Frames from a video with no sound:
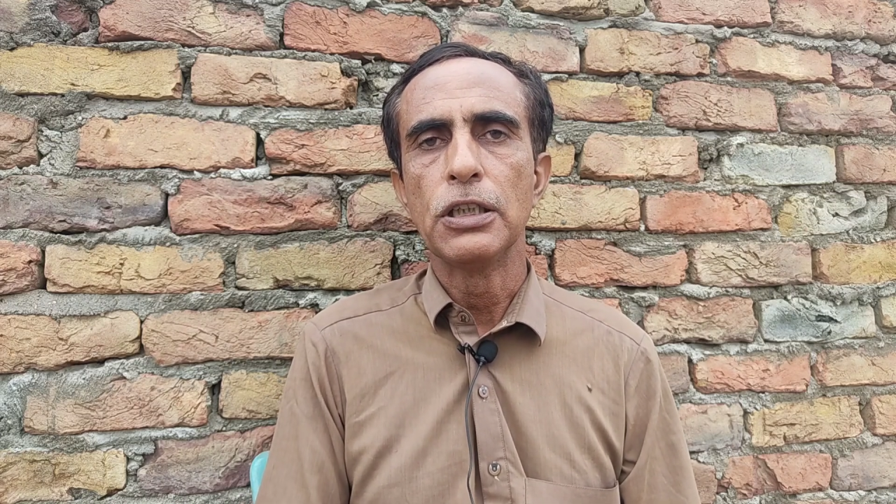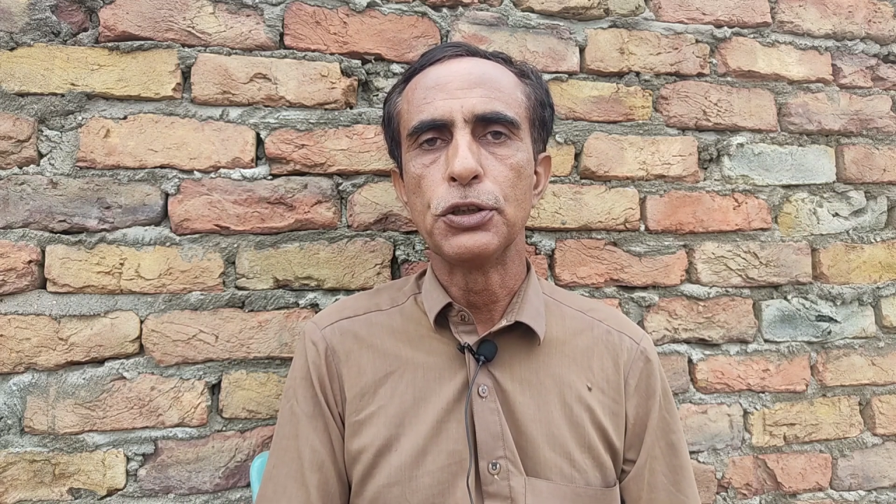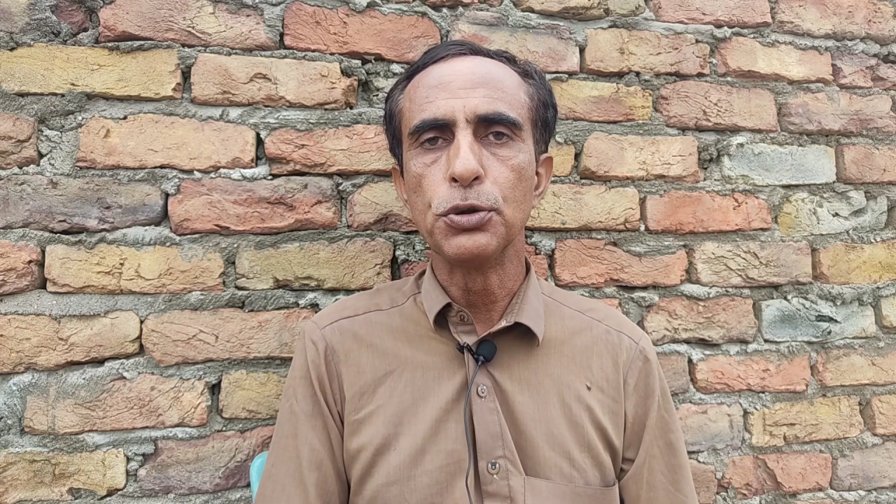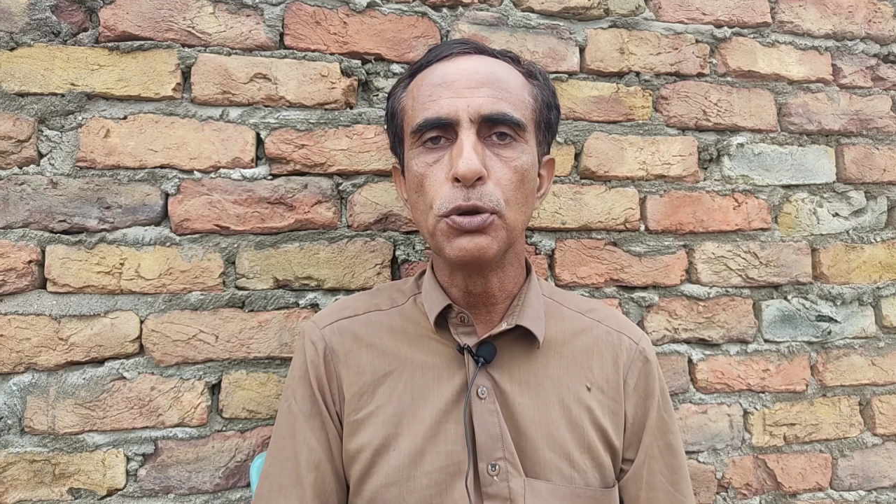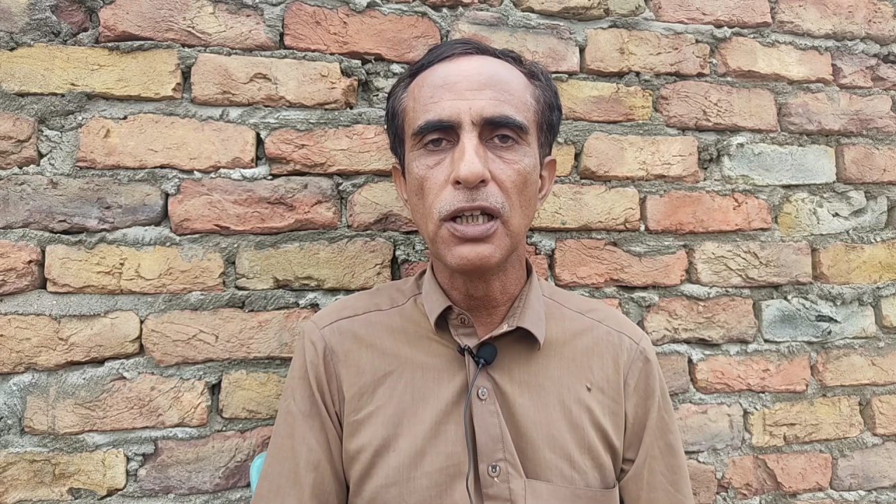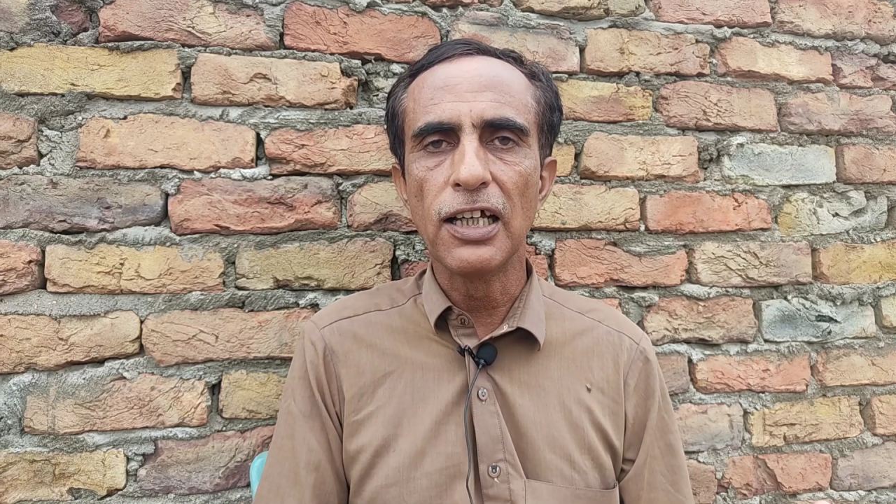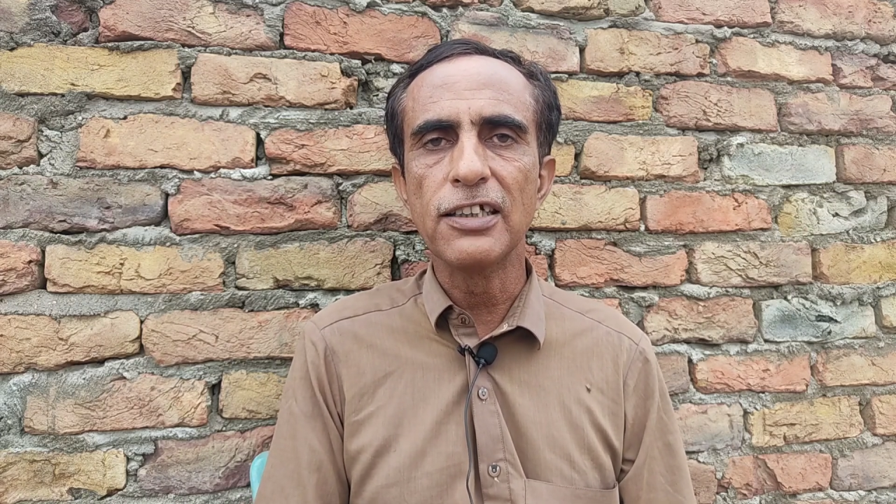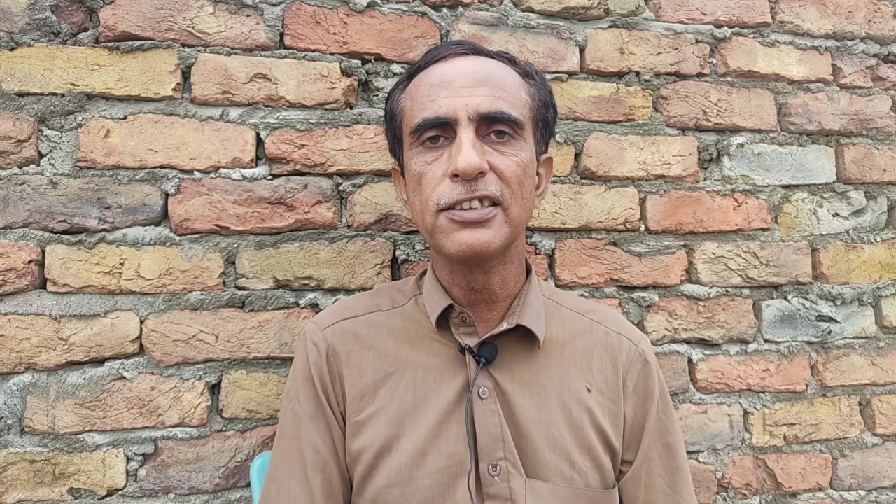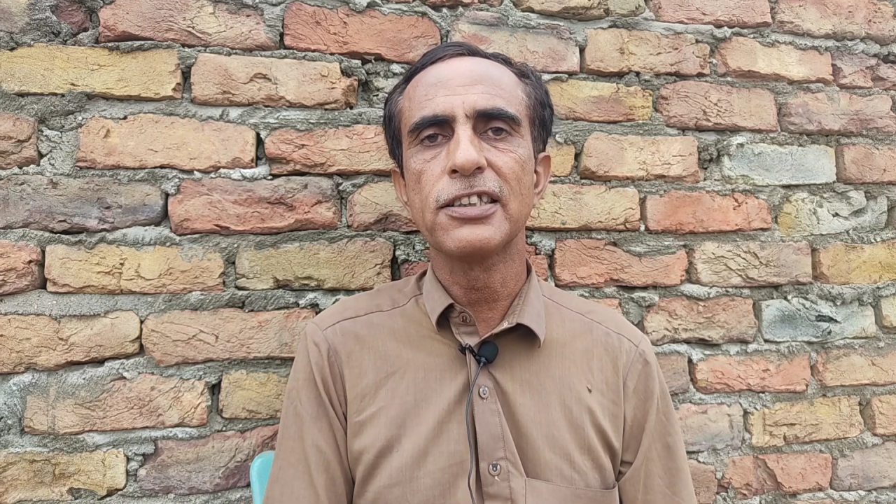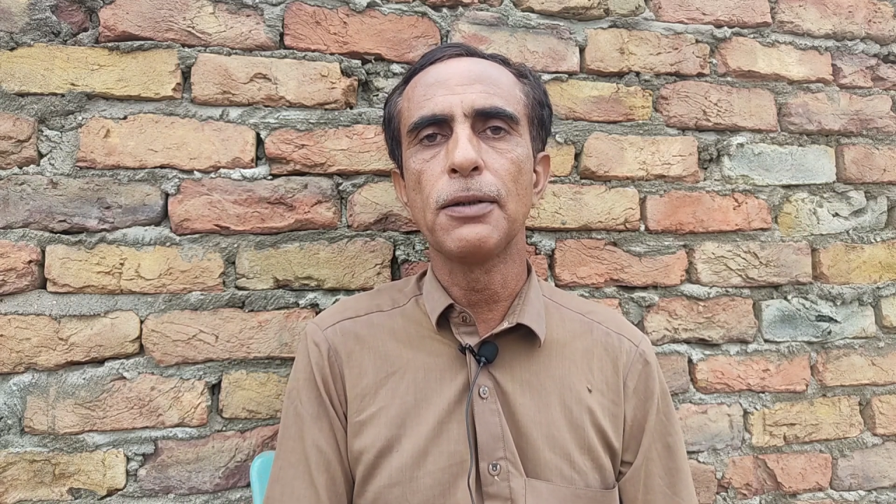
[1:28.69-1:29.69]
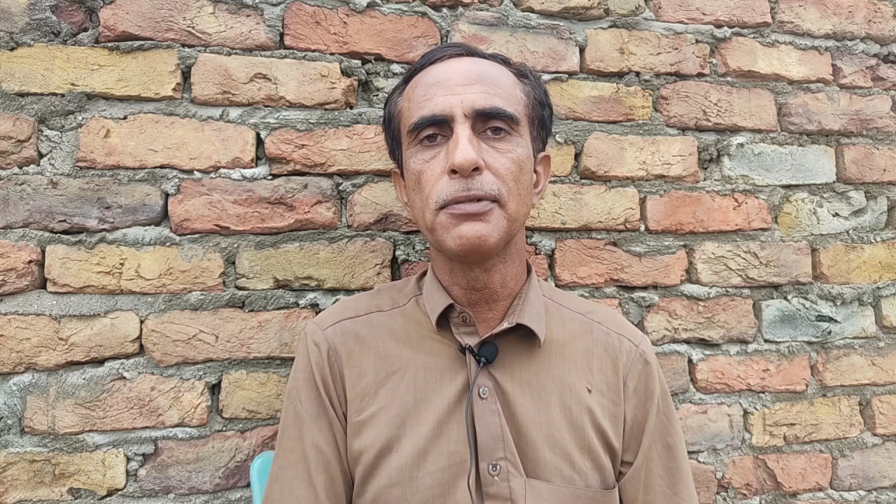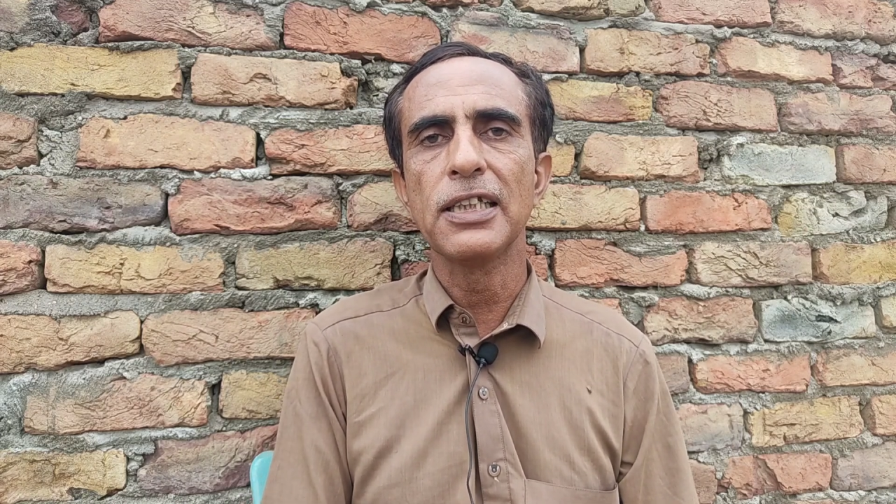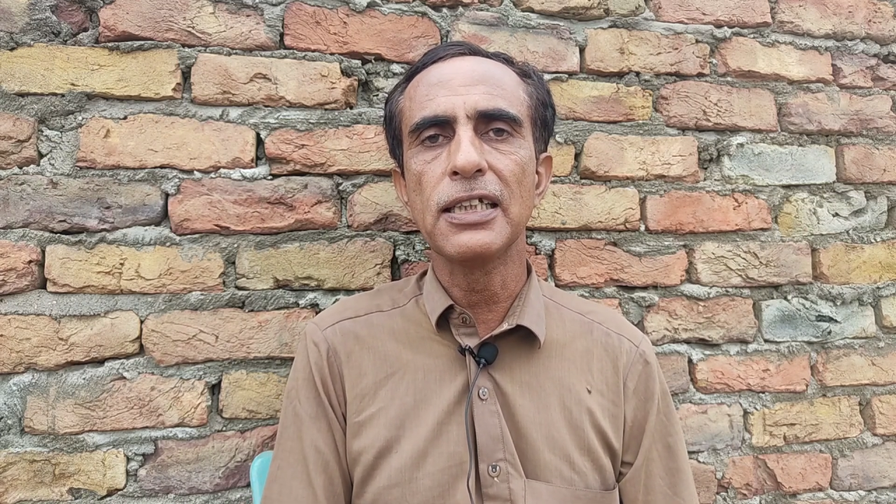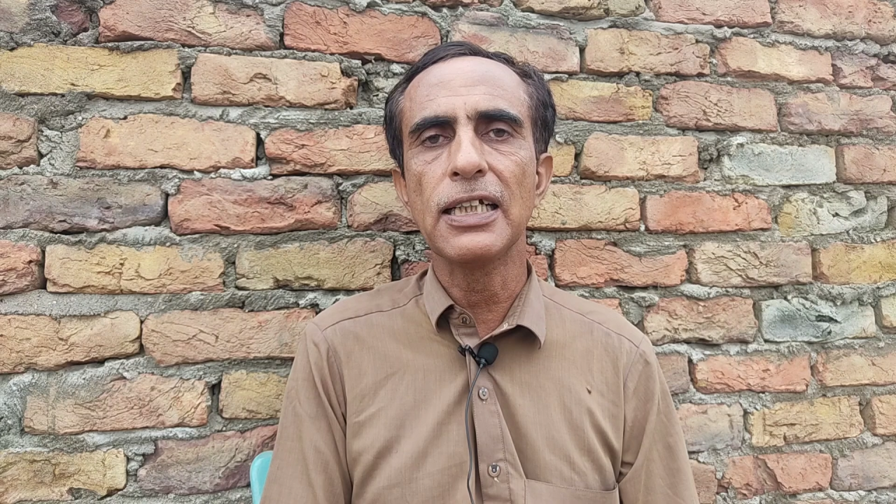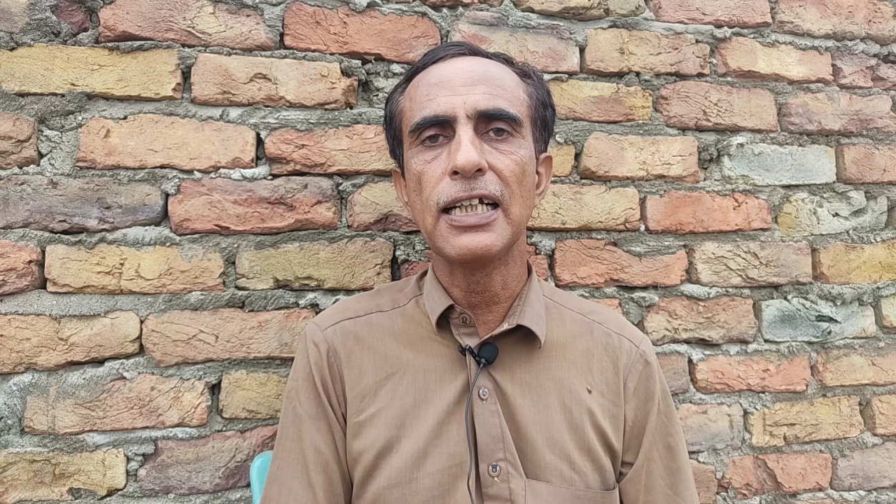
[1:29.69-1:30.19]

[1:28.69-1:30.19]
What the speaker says: You learn something